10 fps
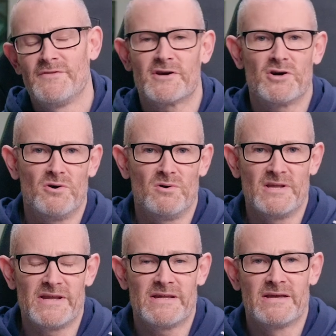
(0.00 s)
the
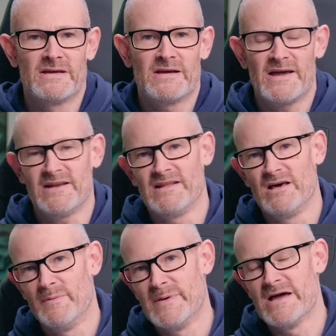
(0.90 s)
cooling, and a
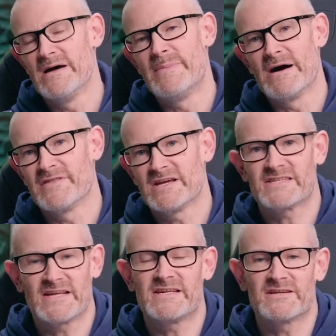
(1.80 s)
little bit about the
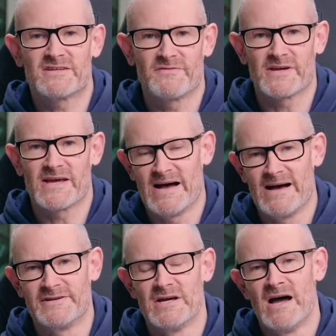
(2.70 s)
aesthetics of the
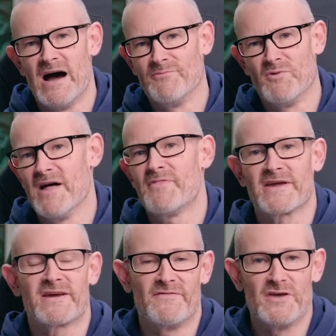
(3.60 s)
card and what I
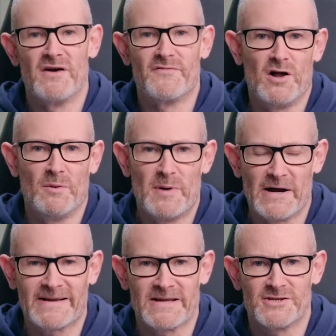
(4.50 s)
think of the overall
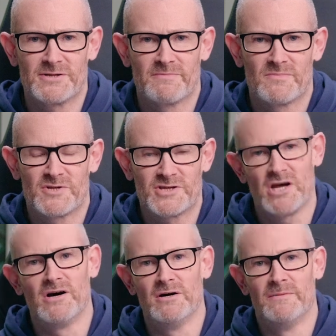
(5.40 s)
package.
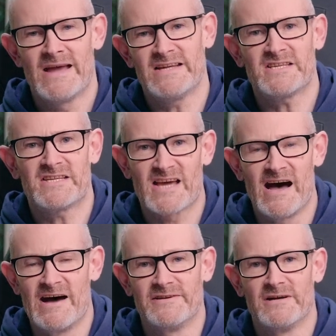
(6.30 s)
So, is this
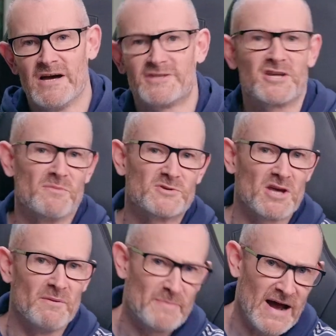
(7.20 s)
card a
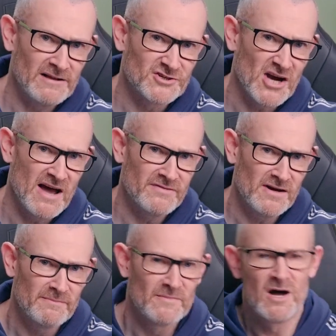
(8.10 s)
tombstone pile
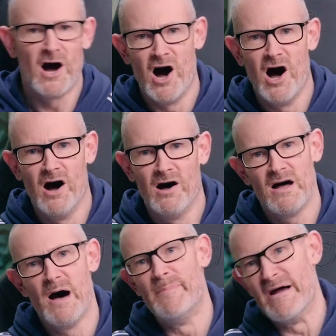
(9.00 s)
driver or
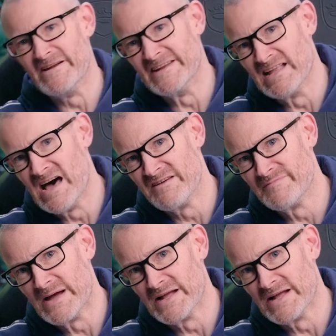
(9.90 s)
a buried alive